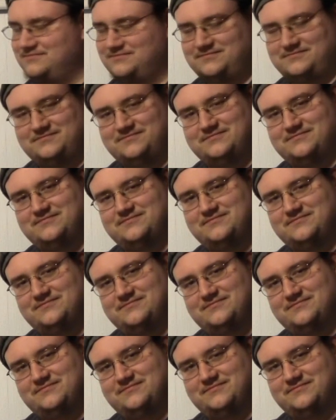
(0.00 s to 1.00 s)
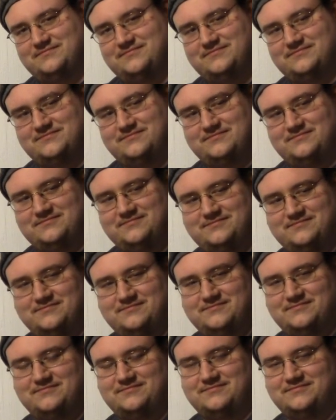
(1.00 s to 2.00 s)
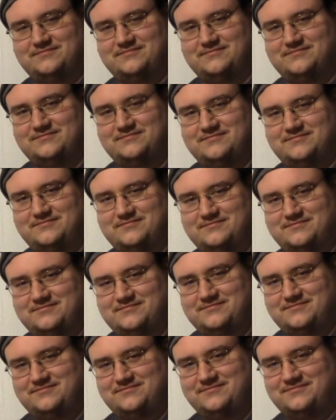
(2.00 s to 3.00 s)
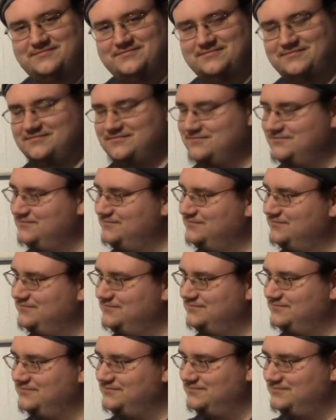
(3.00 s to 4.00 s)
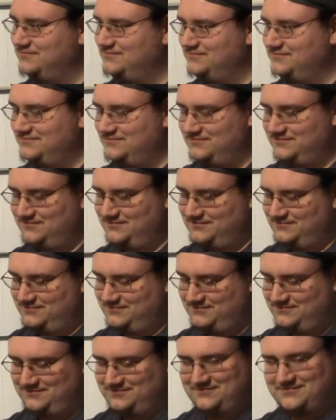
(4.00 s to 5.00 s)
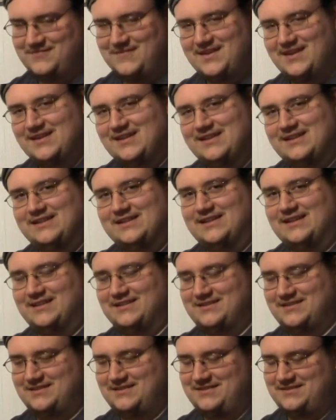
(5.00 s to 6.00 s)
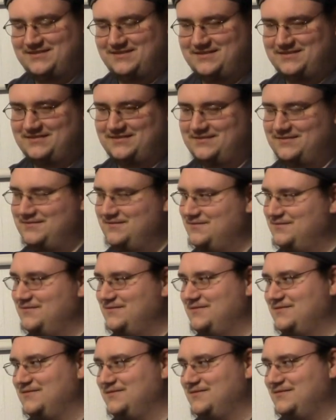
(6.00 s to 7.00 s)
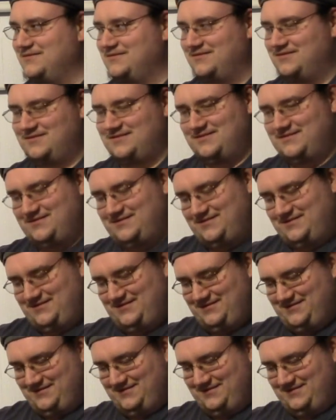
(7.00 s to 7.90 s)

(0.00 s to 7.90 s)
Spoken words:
[no speech]